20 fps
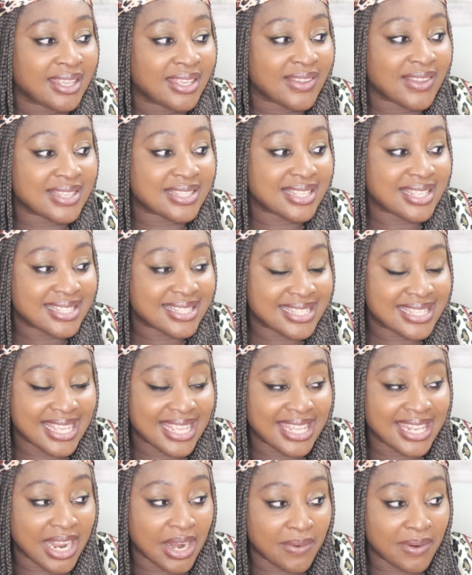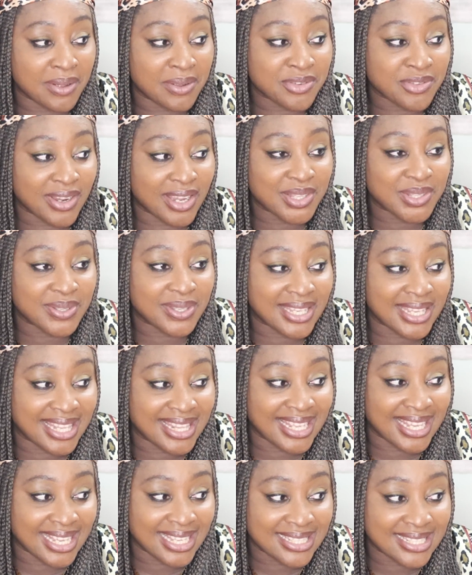They're still sneaking around trying to hear
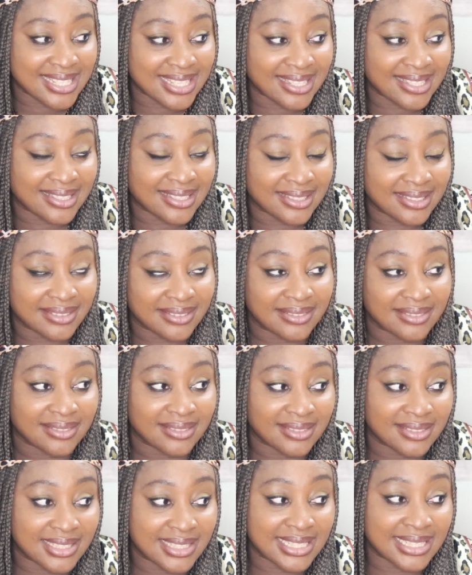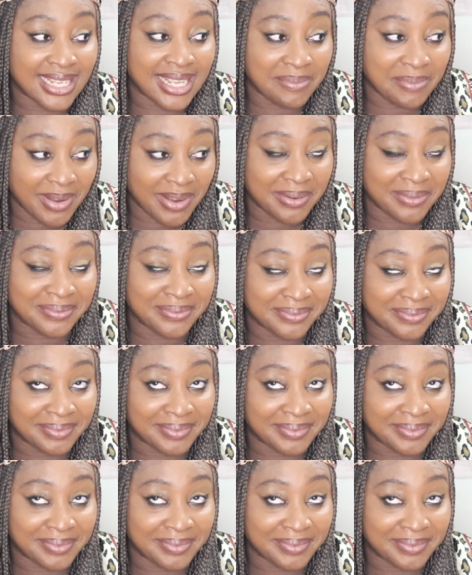the answer. Chinemere.